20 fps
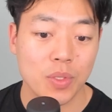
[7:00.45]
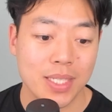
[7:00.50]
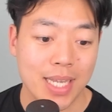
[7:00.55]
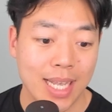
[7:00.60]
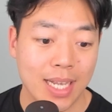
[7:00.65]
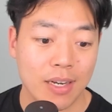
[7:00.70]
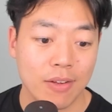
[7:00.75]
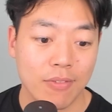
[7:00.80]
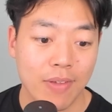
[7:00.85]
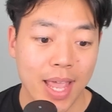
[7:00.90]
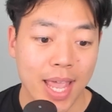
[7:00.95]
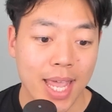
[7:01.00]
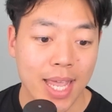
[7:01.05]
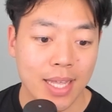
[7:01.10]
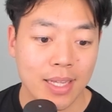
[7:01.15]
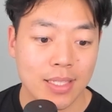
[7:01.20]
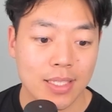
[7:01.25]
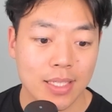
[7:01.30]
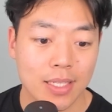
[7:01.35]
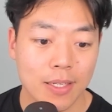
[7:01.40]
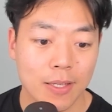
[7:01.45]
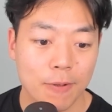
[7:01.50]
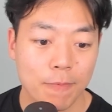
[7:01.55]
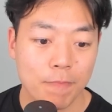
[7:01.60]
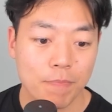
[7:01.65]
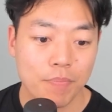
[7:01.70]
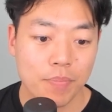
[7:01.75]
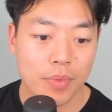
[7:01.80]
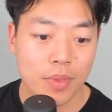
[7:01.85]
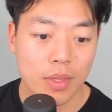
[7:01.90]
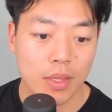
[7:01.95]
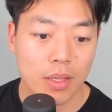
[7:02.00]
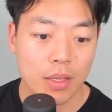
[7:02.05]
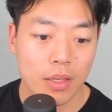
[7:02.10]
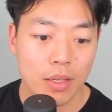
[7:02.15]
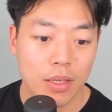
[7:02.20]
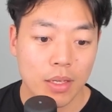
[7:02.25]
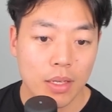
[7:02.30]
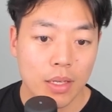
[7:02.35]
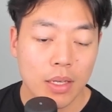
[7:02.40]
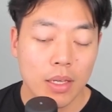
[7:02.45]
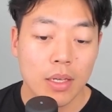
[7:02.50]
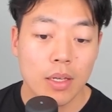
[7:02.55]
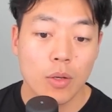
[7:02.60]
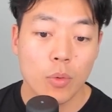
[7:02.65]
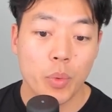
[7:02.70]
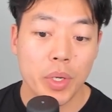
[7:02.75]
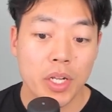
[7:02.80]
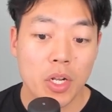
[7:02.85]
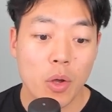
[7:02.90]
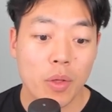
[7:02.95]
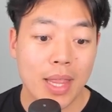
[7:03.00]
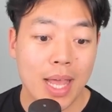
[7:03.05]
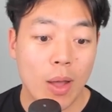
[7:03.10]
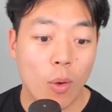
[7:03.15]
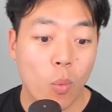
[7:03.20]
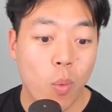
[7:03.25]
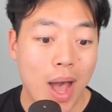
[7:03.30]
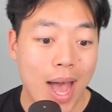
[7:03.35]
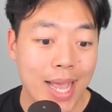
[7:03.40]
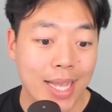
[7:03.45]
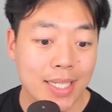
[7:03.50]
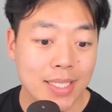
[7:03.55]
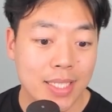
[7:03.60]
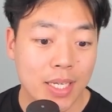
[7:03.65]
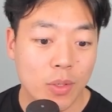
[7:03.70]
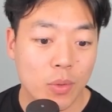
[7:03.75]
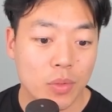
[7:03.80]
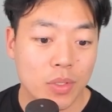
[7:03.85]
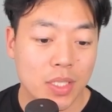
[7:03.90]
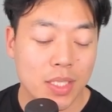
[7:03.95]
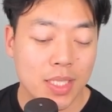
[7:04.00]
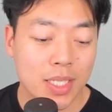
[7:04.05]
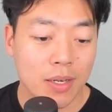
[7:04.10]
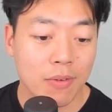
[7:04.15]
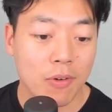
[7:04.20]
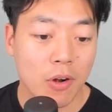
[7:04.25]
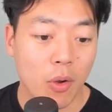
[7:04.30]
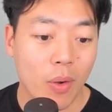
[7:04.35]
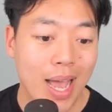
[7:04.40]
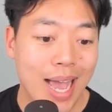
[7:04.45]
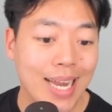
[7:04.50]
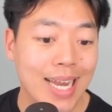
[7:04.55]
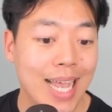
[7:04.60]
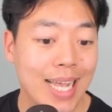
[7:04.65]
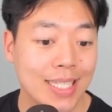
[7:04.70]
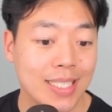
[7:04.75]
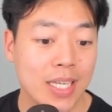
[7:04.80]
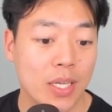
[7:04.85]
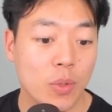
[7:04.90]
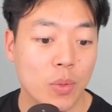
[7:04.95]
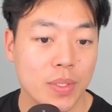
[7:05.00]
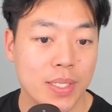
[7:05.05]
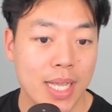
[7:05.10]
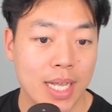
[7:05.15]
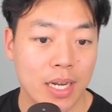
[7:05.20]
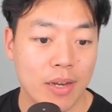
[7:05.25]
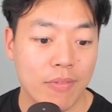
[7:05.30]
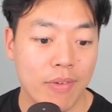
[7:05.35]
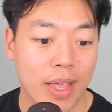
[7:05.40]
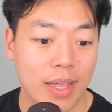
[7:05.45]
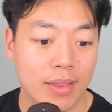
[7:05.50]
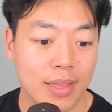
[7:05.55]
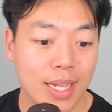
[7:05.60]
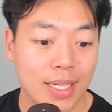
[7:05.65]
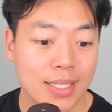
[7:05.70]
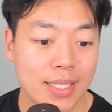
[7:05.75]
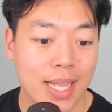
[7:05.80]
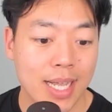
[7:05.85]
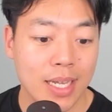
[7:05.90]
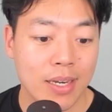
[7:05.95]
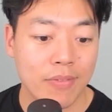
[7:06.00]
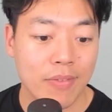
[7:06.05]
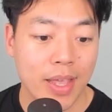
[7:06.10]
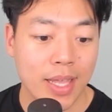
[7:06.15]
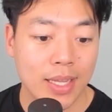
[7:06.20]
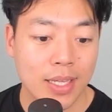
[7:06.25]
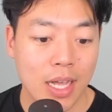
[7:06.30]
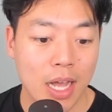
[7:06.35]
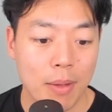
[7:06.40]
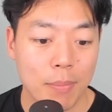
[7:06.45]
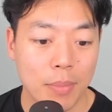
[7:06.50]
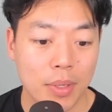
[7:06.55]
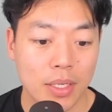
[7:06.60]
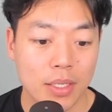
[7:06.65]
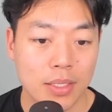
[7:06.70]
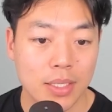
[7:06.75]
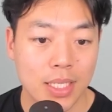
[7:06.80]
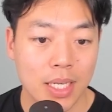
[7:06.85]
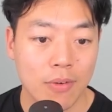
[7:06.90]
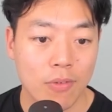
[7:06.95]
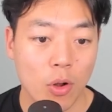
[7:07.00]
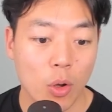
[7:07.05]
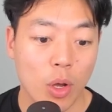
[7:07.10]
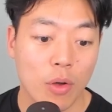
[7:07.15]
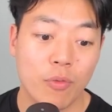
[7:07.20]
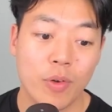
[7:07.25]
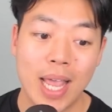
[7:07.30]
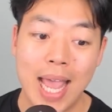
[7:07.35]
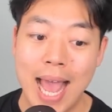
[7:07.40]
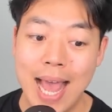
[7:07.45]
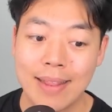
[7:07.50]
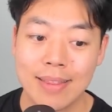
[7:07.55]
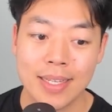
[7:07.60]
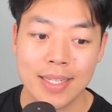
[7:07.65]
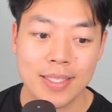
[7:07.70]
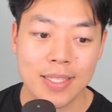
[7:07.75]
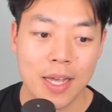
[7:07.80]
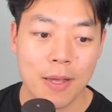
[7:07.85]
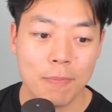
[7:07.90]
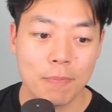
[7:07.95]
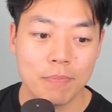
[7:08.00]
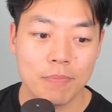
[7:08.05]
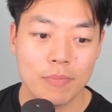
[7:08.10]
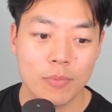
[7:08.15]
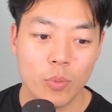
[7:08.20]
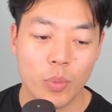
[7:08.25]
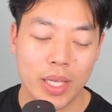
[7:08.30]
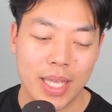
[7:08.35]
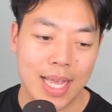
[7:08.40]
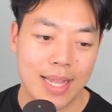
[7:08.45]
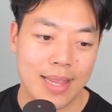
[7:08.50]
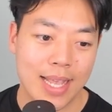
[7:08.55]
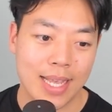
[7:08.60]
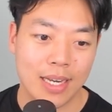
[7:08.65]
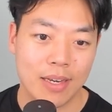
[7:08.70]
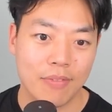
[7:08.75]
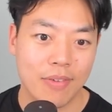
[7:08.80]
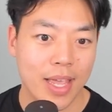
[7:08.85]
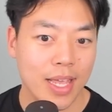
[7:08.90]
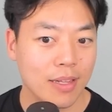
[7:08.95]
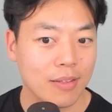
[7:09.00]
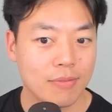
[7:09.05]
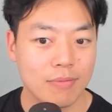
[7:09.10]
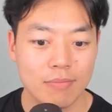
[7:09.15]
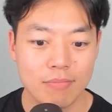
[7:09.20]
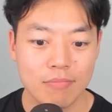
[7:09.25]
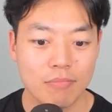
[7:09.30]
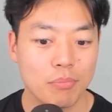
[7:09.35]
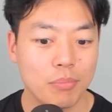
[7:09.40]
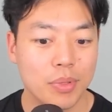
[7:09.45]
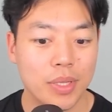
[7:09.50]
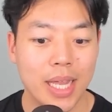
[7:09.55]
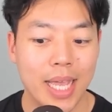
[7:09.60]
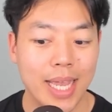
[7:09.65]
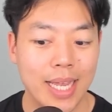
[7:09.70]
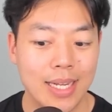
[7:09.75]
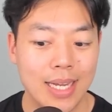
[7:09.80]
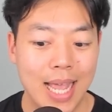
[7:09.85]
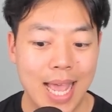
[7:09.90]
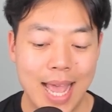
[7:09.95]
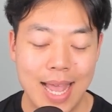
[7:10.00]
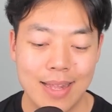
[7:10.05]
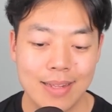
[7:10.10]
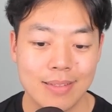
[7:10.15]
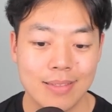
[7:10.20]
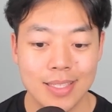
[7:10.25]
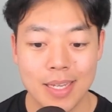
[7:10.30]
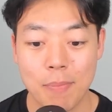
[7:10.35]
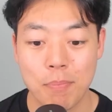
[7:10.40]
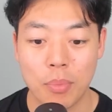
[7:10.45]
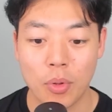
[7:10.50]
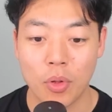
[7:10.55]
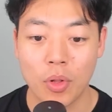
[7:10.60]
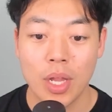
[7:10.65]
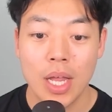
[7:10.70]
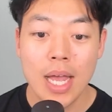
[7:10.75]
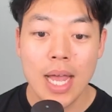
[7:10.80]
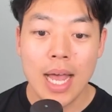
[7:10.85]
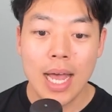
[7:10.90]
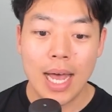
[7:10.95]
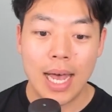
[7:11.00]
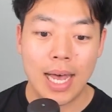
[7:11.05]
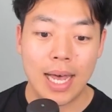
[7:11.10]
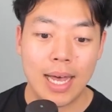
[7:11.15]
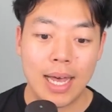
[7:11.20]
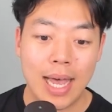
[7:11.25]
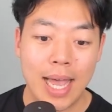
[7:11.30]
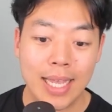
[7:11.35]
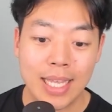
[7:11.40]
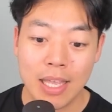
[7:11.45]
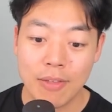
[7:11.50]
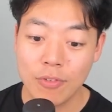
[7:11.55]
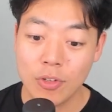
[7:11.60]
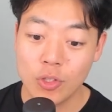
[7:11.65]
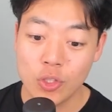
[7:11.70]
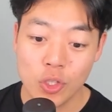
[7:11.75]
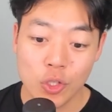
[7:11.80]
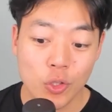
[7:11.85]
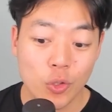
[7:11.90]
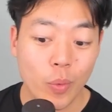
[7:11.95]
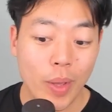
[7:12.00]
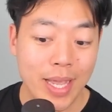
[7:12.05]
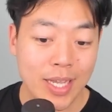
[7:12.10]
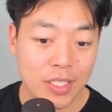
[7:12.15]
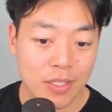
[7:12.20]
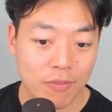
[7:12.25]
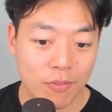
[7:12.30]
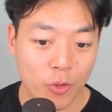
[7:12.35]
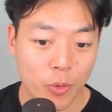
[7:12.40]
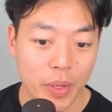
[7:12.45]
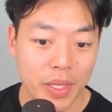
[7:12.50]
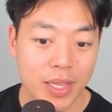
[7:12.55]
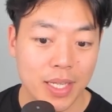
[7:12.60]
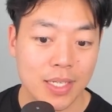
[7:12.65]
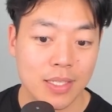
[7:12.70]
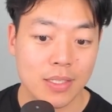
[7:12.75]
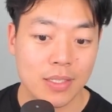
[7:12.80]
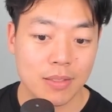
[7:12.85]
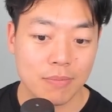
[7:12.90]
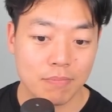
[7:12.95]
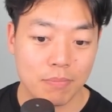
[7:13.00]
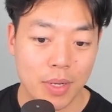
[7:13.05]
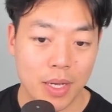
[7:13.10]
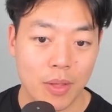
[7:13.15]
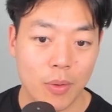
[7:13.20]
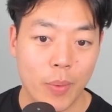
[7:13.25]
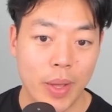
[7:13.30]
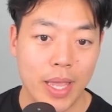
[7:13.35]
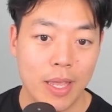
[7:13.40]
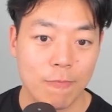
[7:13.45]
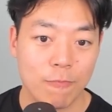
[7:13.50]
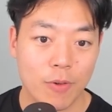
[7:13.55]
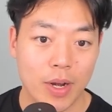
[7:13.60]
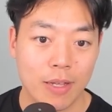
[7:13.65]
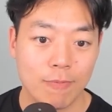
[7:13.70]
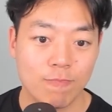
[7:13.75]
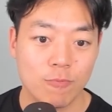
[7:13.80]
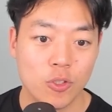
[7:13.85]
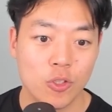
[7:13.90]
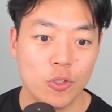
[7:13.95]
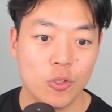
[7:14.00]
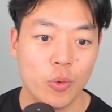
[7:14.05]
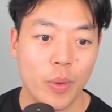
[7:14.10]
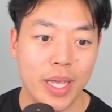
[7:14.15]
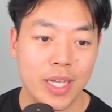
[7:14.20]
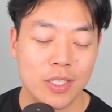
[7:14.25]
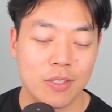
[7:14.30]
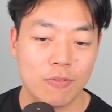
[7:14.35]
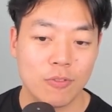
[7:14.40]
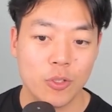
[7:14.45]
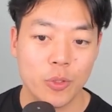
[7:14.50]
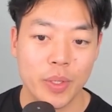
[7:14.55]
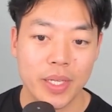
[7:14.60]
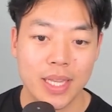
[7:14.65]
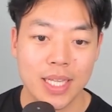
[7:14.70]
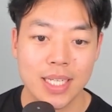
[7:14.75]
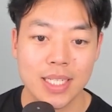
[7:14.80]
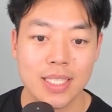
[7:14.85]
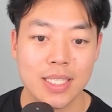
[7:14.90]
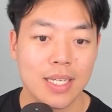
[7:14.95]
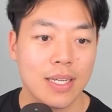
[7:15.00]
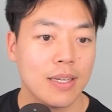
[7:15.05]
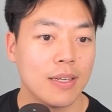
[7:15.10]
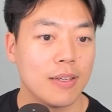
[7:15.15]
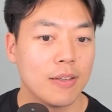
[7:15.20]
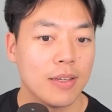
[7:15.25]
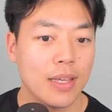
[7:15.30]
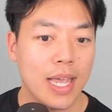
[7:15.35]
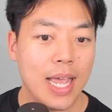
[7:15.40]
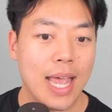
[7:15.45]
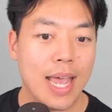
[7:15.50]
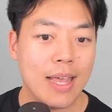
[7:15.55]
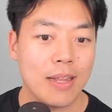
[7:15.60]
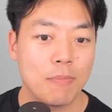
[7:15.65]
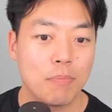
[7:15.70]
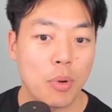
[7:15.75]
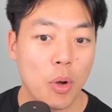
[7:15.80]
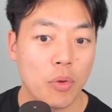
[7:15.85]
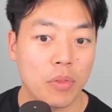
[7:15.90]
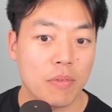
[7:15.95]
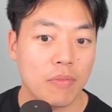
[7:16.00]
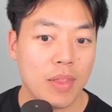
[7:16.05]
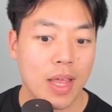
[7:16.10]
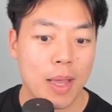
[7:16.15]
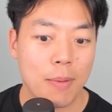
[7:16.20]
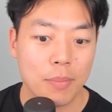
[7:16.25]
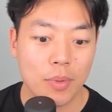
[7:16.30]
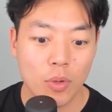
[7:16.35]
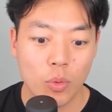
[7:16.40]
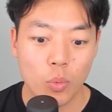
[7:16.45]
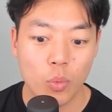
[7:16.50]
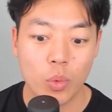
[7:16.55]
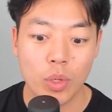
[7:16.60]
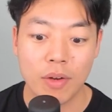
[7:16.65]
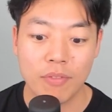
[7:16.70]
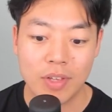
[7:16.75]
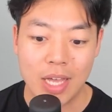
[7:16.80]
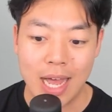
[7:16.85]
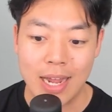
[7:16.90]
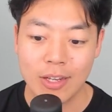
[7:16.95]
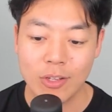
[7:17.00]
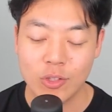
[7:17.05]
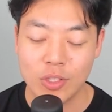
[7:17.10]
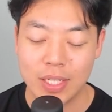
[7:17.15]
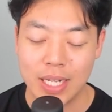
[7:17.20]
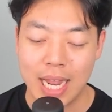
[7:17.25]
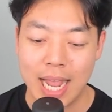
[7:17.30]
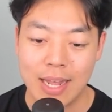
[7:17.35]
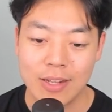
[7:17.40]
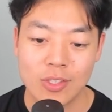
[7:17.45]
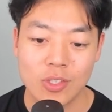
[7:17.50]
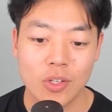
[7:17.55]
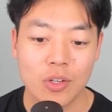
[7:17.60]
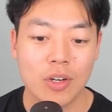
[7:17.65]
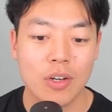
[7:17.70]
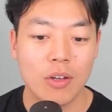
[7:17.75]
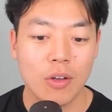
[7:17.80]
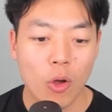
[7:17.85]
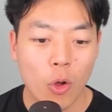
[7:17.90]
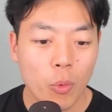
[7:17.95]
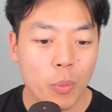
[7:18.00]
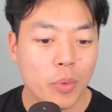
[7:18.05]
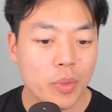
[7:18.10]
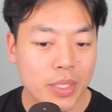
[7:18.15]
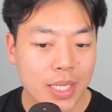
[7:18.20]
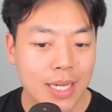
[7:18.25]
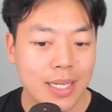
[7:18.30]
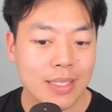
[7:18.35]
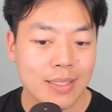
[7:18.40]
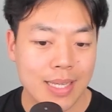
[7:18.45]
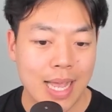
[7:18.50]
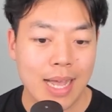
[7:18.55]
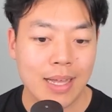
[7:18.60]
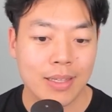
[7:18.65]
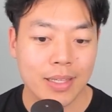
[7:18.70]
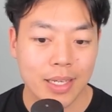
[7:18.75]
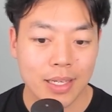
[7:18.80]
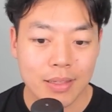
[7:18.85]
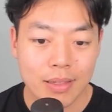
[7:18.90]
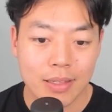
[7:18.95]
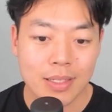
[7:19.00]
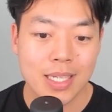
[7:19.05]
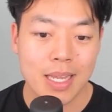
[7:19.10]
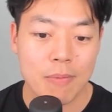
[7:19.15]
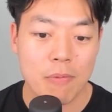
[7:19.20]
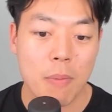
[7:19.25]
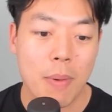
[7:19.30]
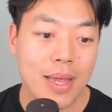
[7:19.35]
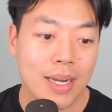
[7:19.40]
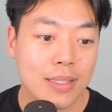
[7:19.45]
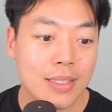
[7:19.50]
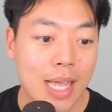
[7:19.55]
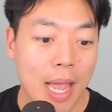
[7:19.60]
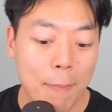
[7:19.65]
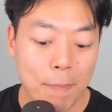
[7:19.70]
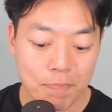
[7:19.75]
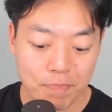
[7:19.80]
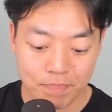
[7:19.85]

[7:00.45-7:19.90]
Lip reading: negative 8, we know that y is equal to 0 at x equals negative 8. That's negative 8 comma 0. If we add these up, we get negative 8. Plain and simple. I gave you 2 ways of doing this, by the way, right? 2 ways of doing this, and both of them would have gotten you to the answer almost at exactly the same amount of time.